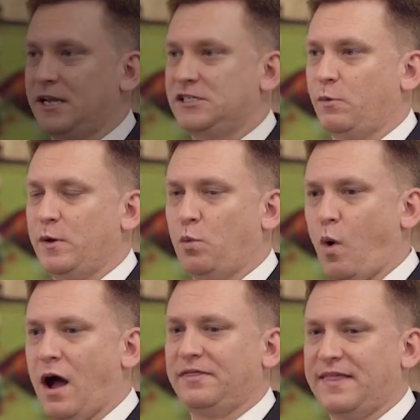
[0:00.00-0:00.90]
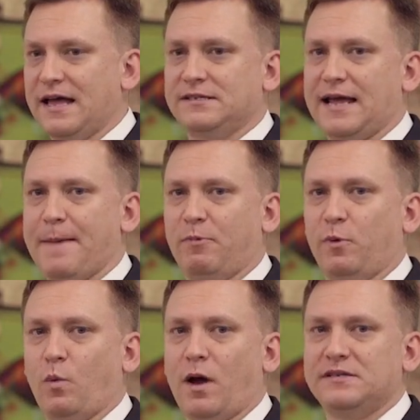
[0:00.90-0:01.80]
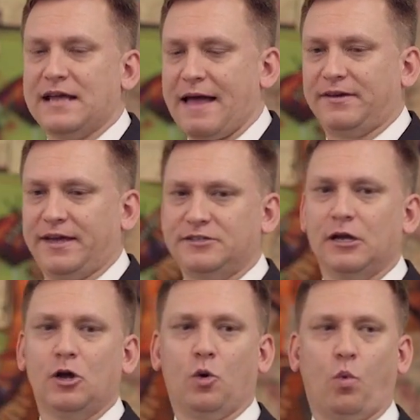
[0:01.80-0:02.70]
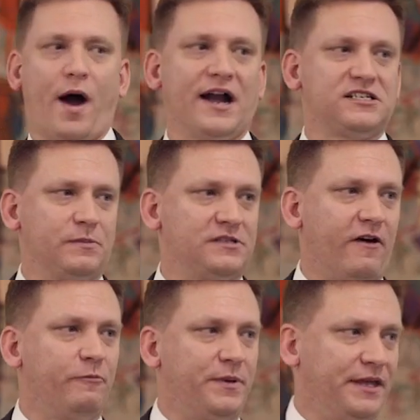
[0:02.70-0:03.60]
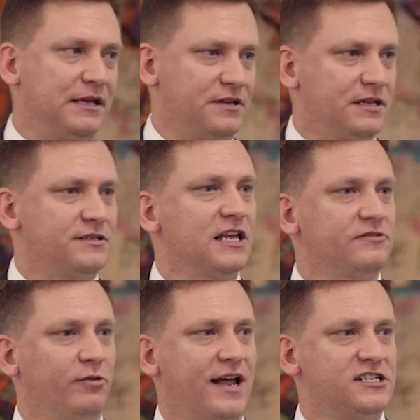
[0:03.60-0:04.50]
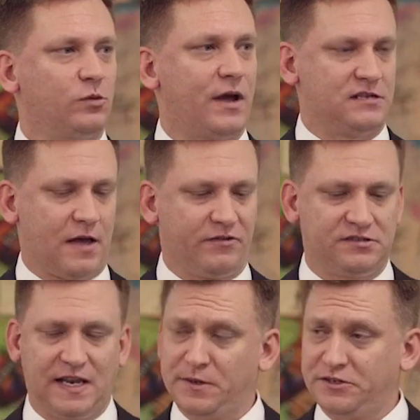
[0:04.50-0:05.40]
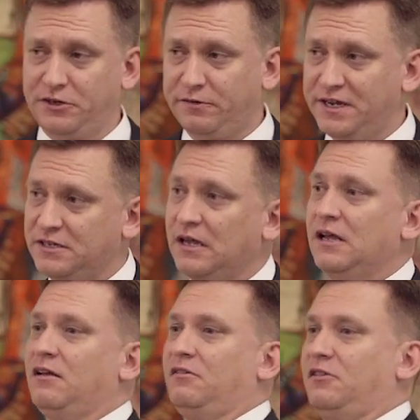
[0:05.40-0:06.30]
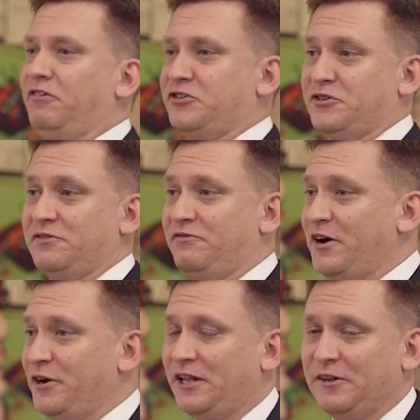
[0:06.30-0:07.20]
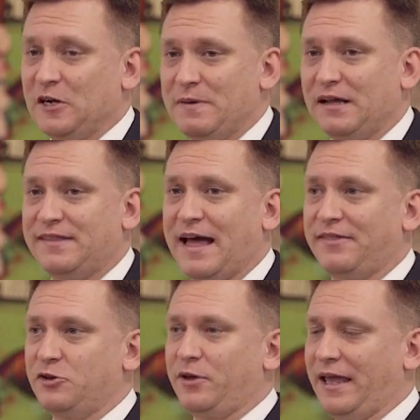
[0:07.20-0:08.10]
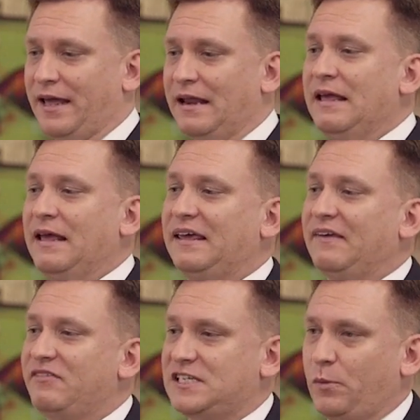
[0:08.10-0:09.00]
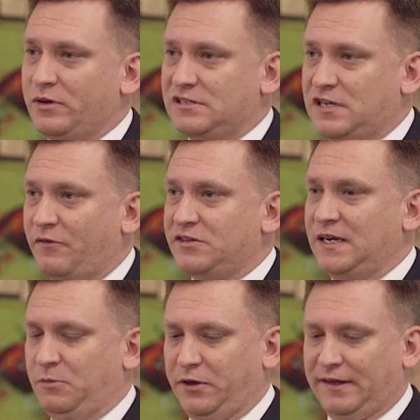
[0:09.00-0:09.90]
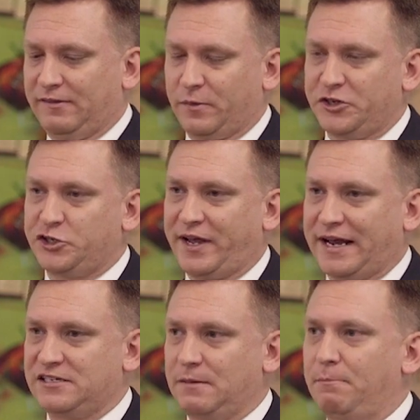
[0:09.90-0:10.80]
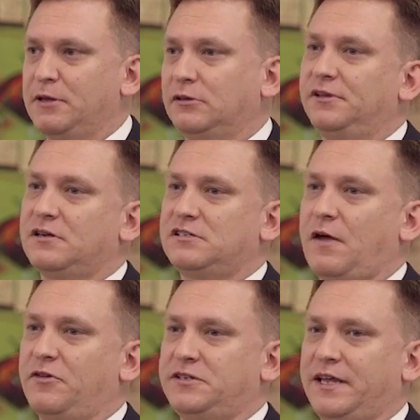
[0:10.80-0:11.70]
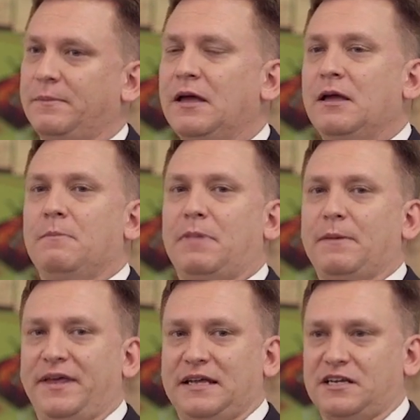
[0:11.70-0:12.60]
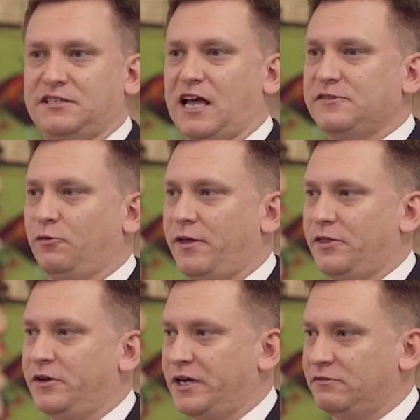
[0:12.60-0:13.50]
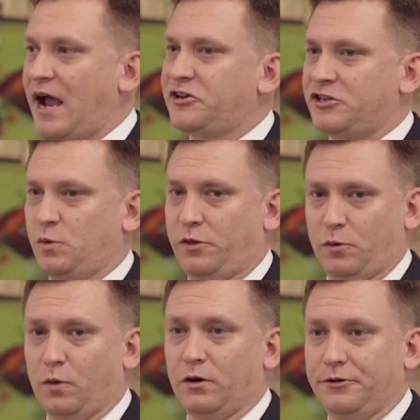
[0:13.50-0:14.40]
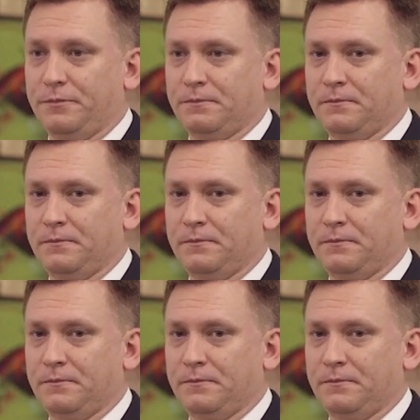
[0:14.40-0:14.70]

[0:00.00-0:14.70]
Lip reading: And so we want that to happen. We want to have kids watch themselves being successful. That's the way self-esteem is increased. The research is very clear about that, that you can't give someone self-esteem. You can give them a chance to build their self-esteem by being successful in their interactions with the world.